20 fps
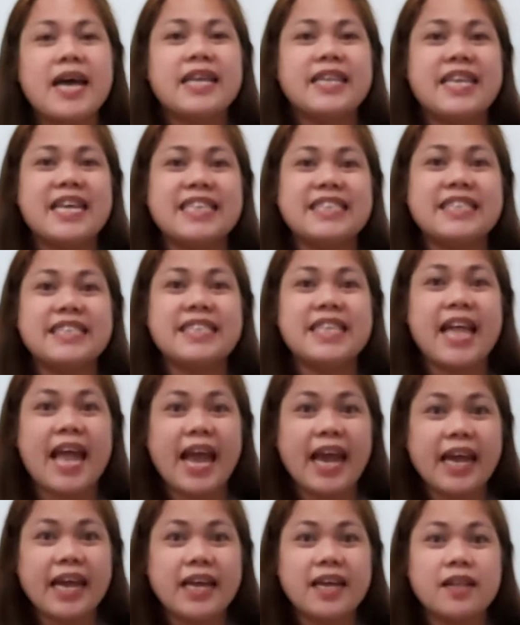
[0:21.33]
the
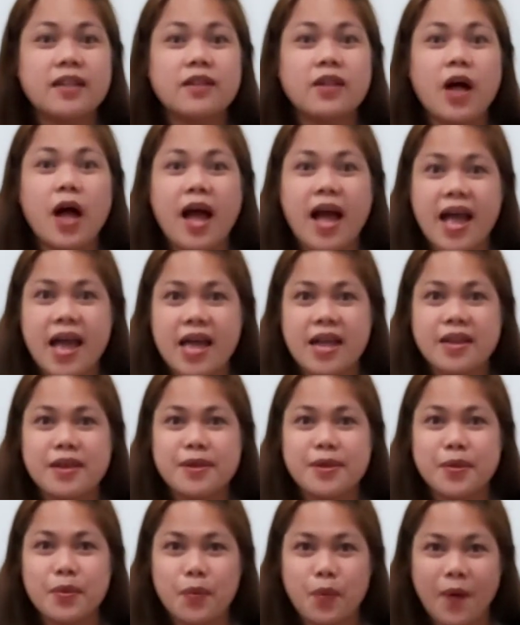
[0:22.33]
snail and
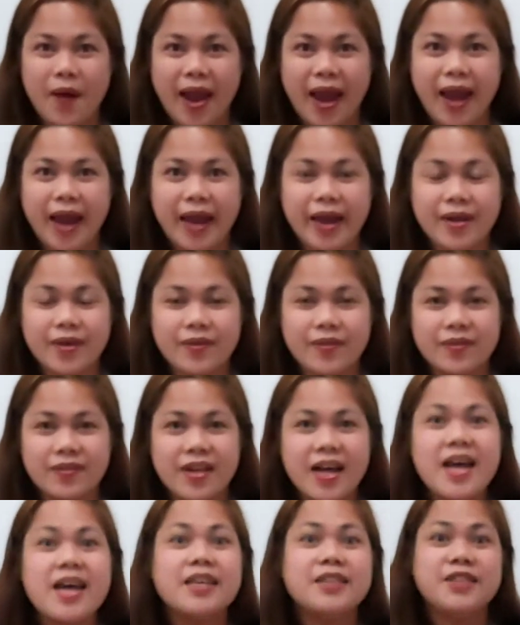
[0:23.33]
the whale.
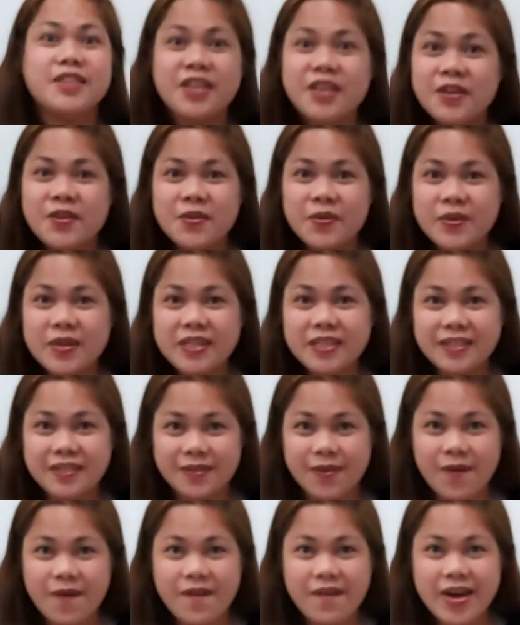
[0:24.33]
Do you know the
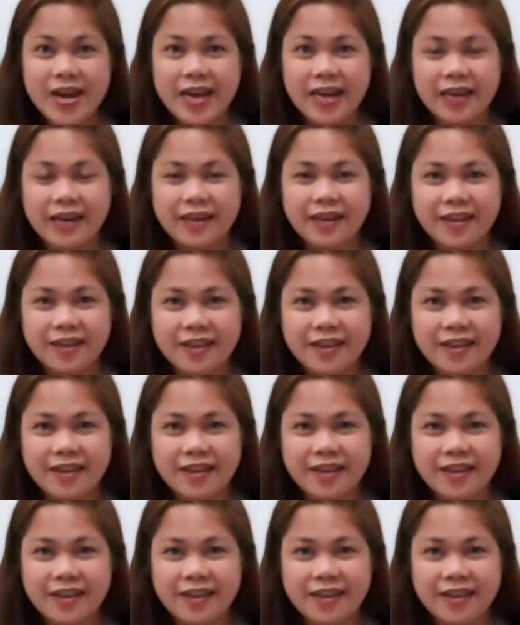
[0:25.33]
story?